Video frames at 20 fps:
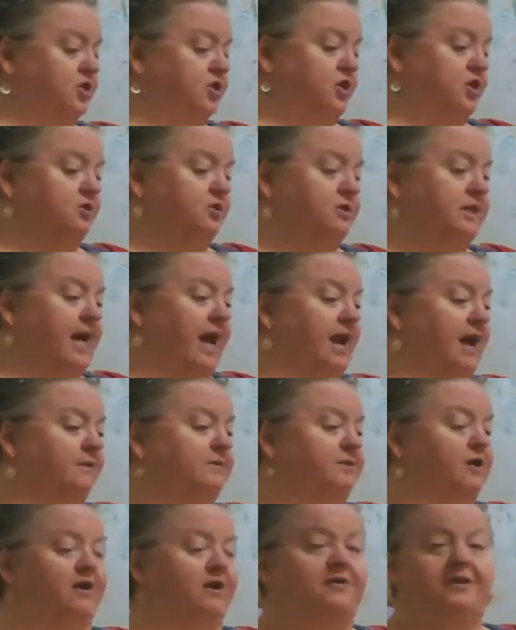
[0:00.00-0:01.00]
two
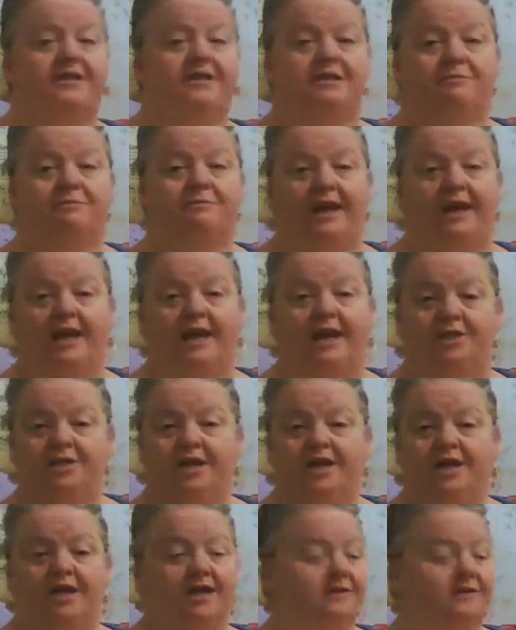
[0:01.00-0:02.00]
tabs on this page
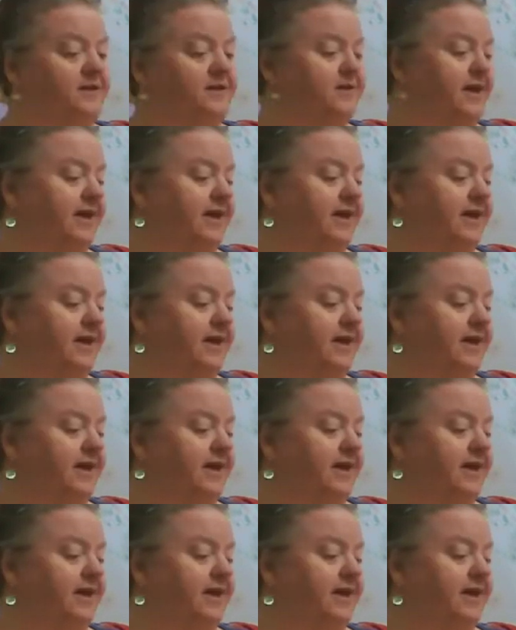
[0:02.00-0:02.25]
that